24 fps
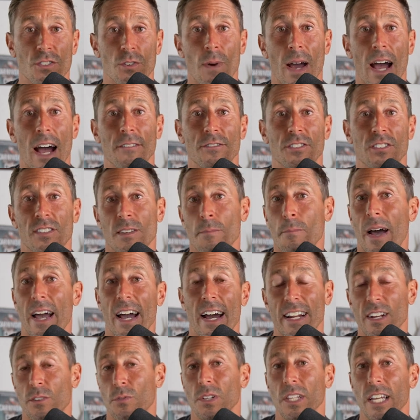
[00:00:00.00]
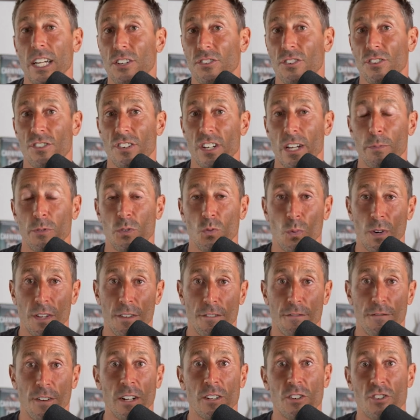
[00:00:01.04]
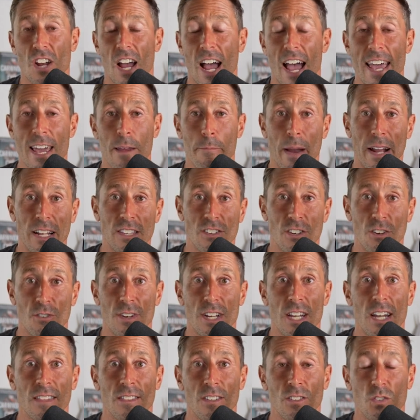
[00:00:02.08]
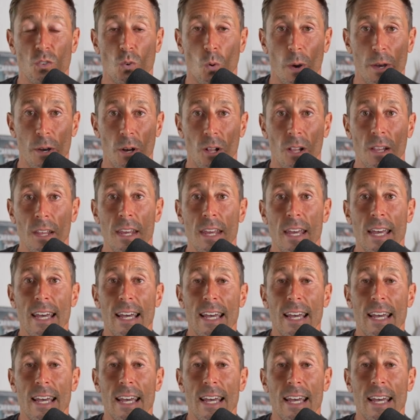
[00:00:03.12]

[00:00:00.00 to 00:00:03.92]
to have symbiotic relationships with fungi and bacteria in the soil,